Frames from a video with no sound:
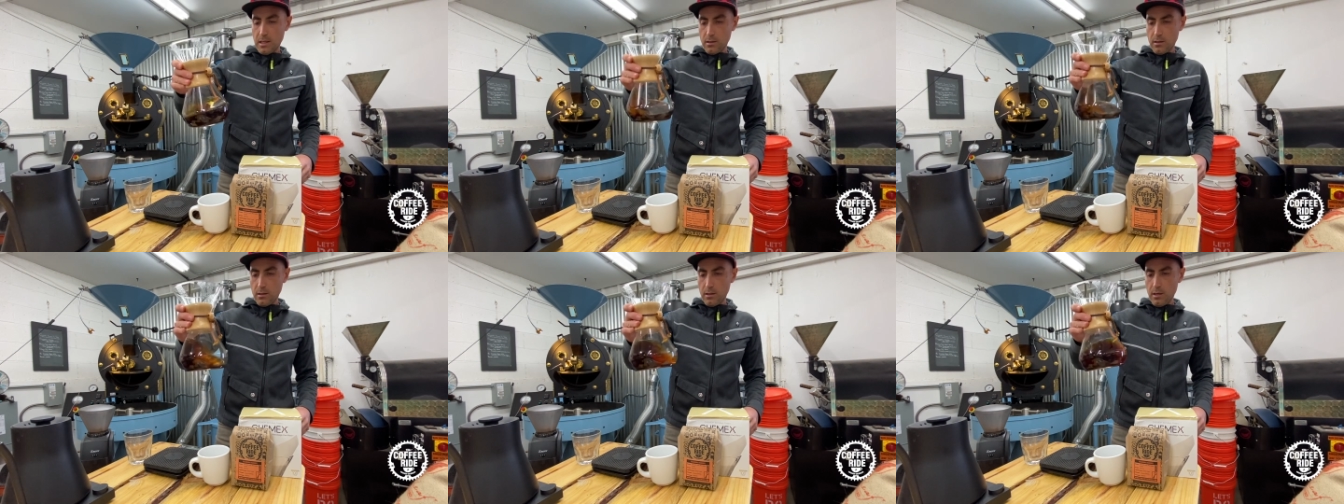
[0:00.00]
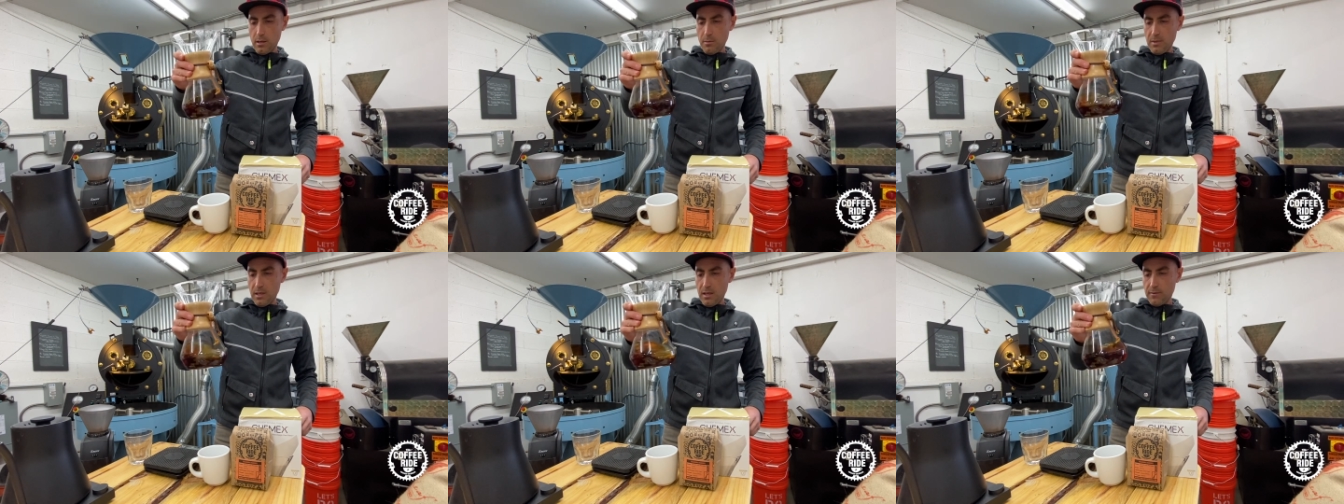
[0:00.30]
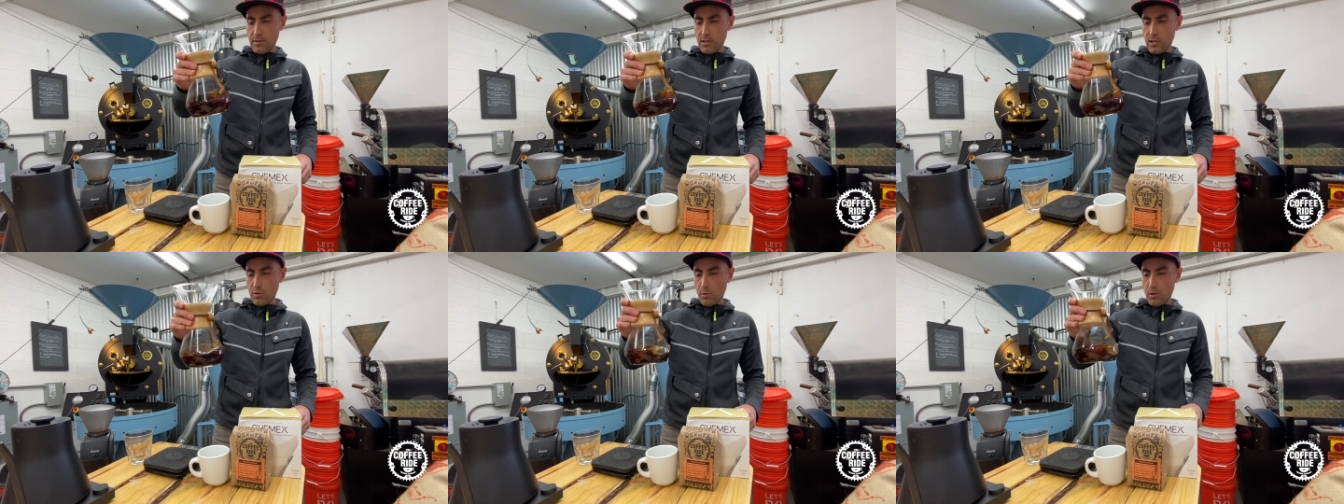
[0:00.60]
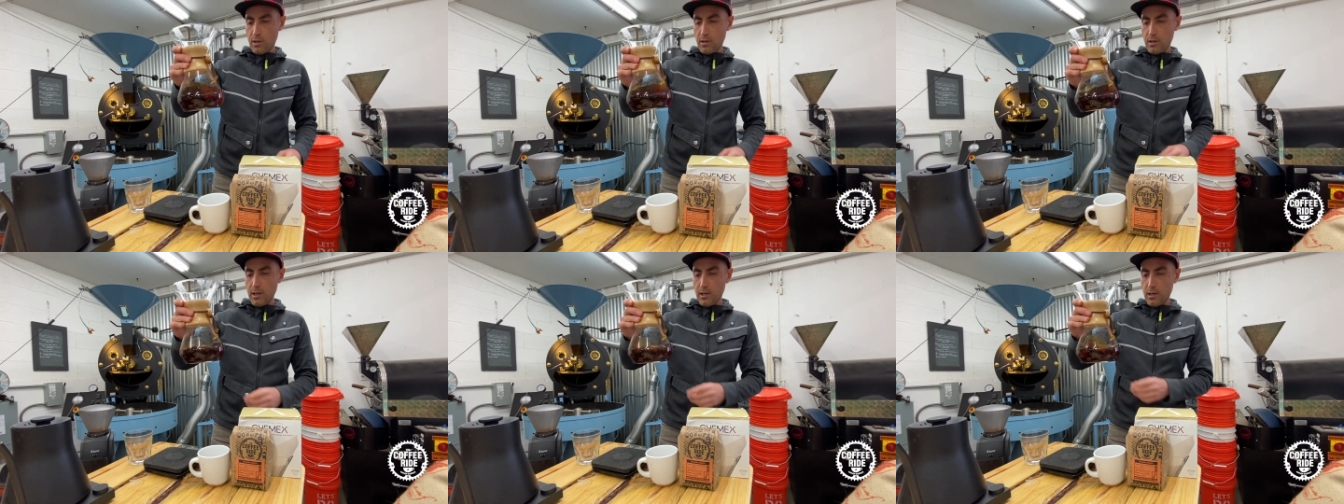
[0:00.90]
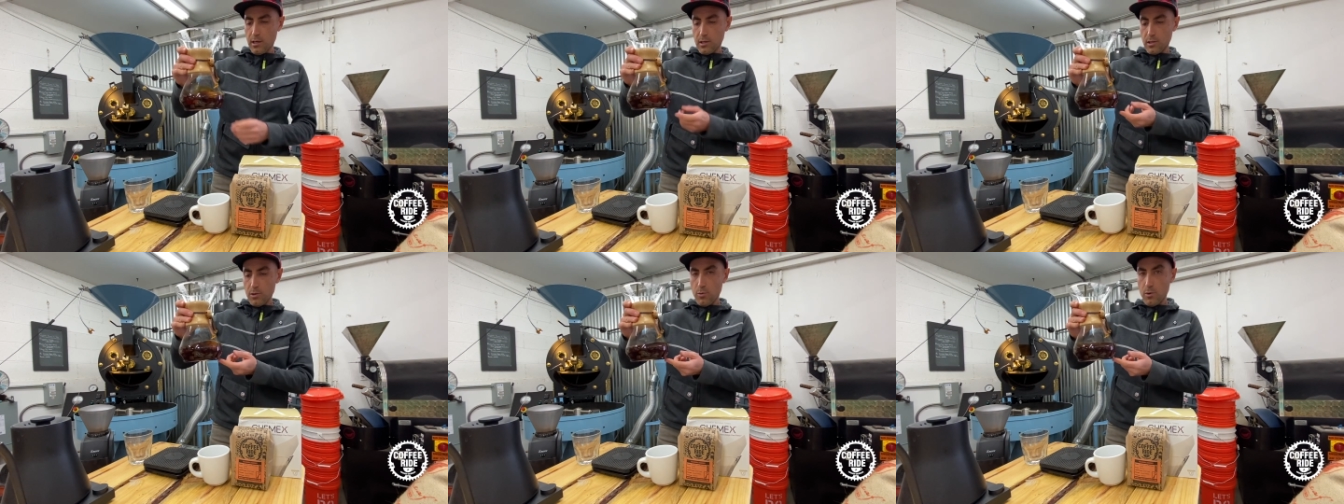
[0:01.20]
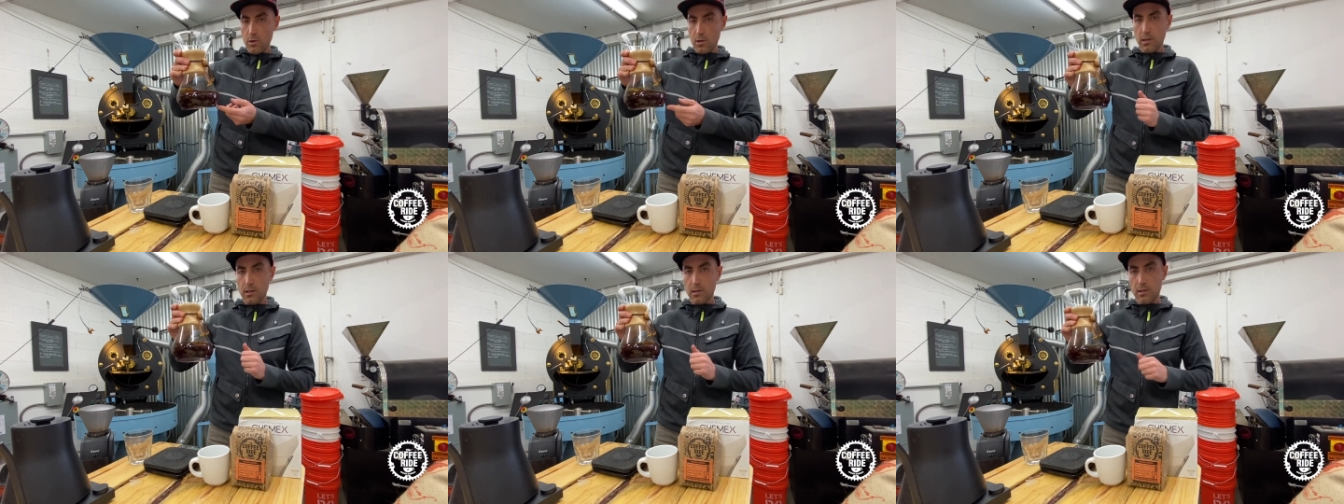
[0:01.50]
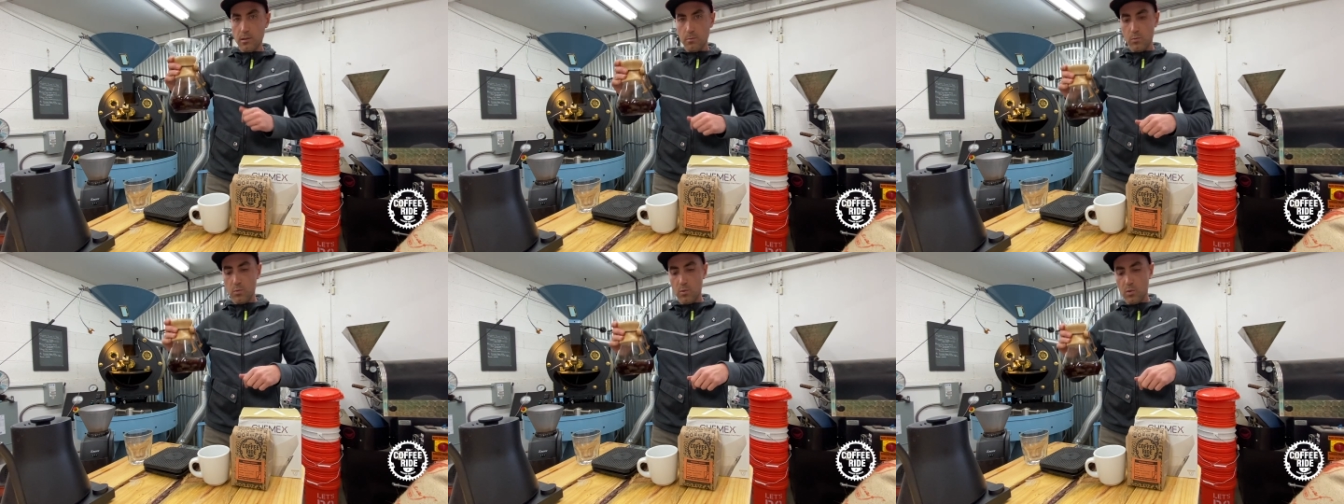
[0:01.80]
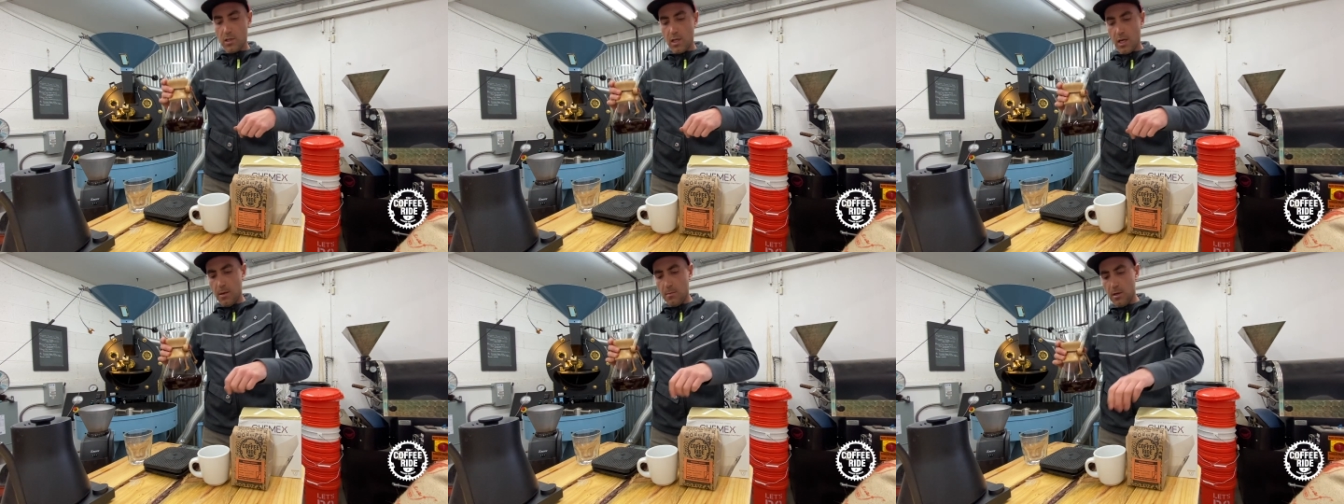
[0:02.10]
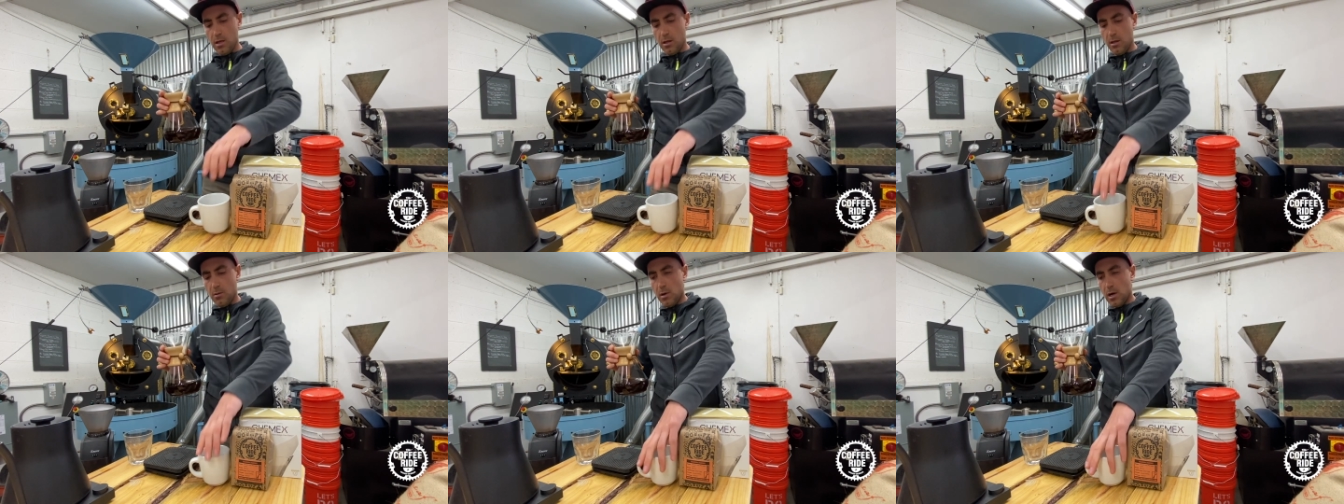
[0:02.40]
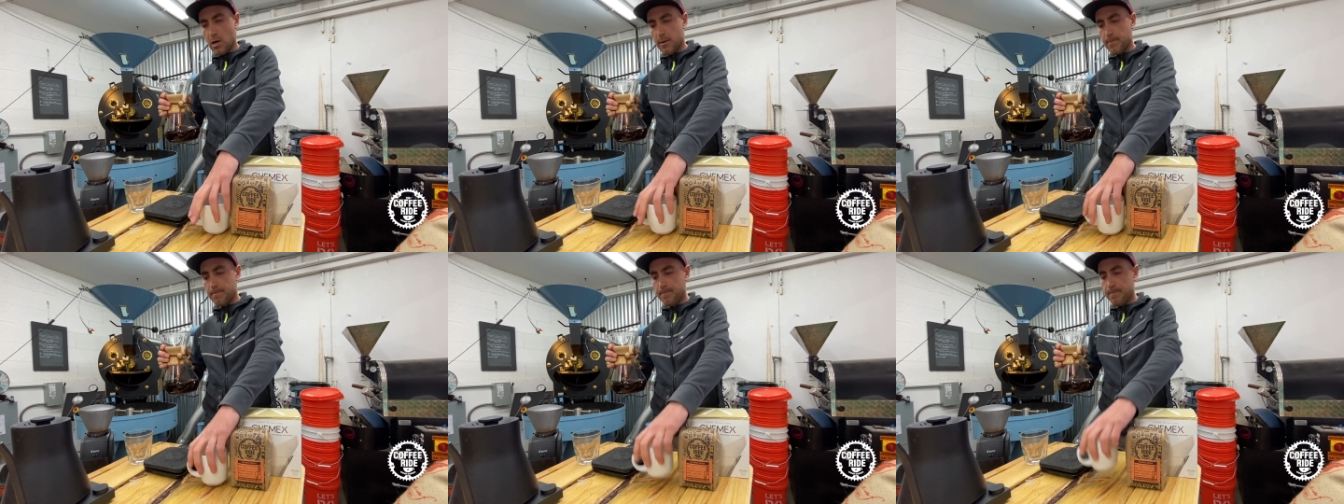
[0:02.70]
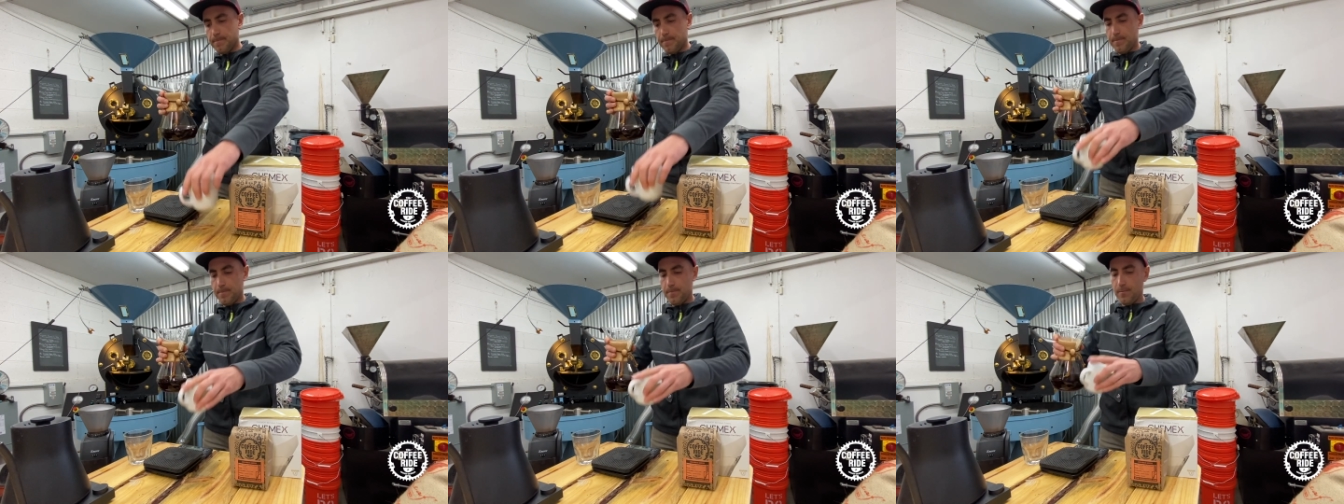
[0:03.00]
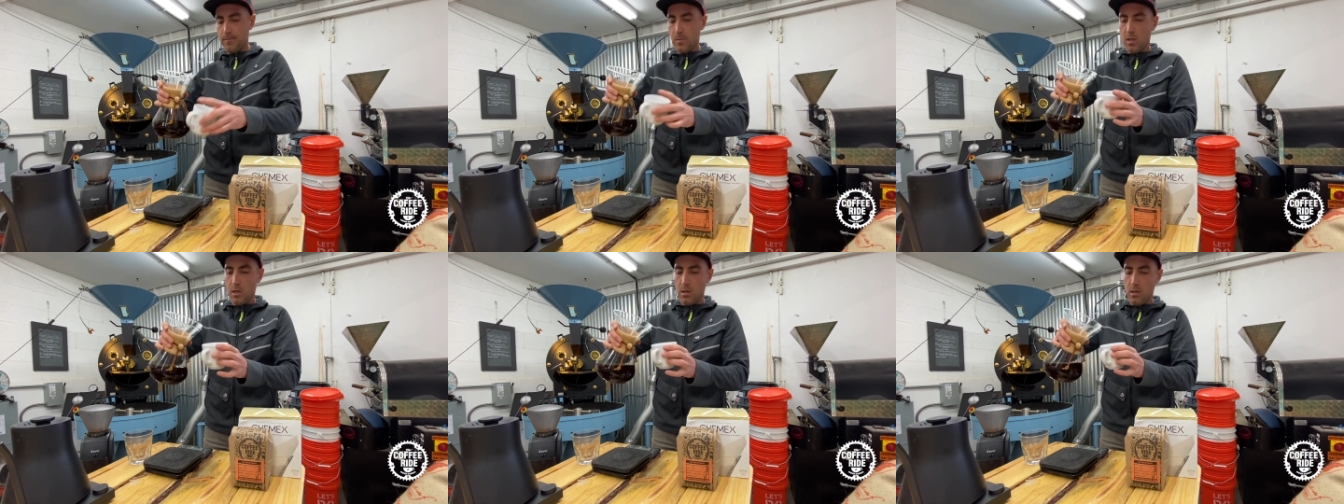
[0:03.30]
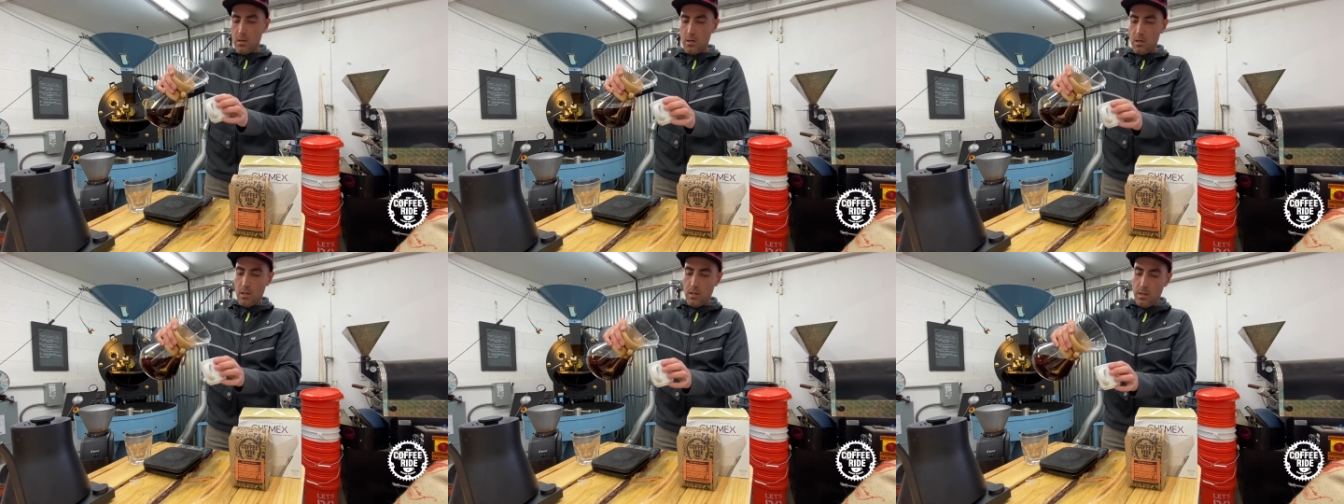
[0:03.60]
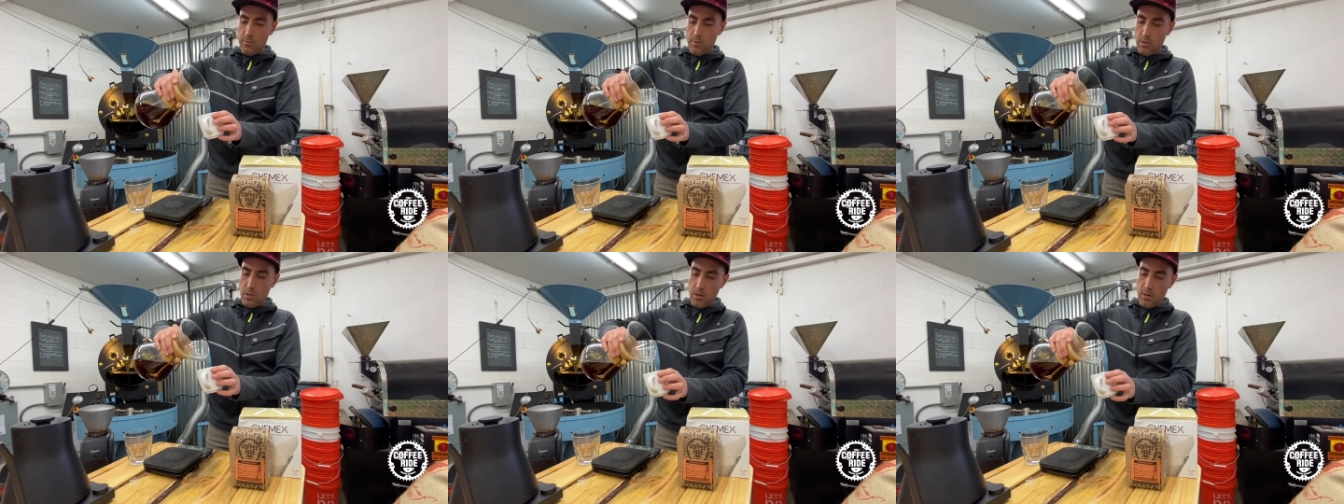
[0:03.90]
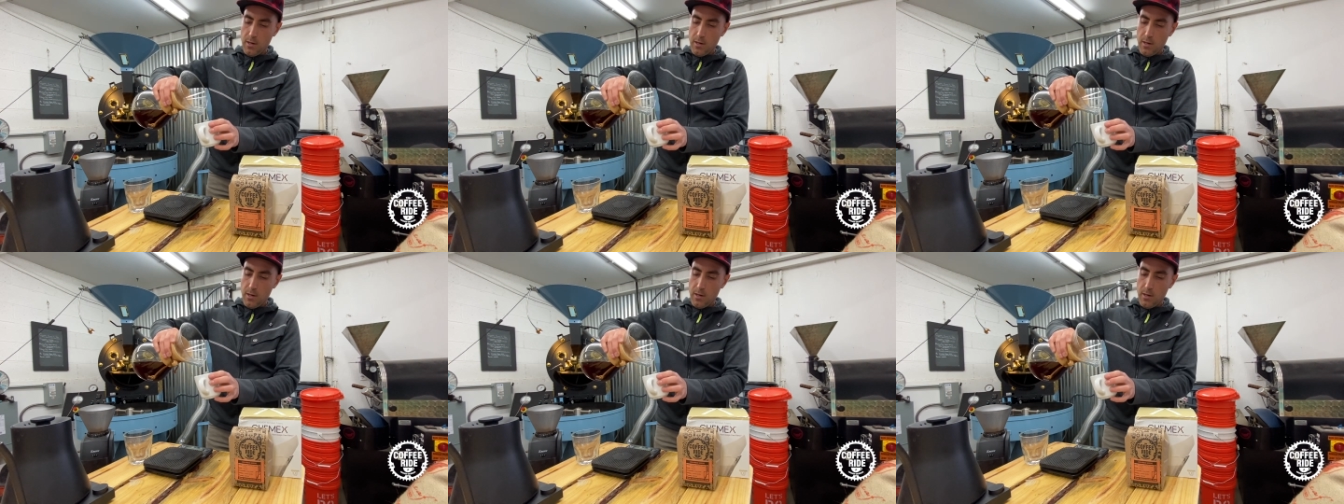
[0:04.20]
a little bit of a swirl here because you will get some sediment in the bottom. And then we'll go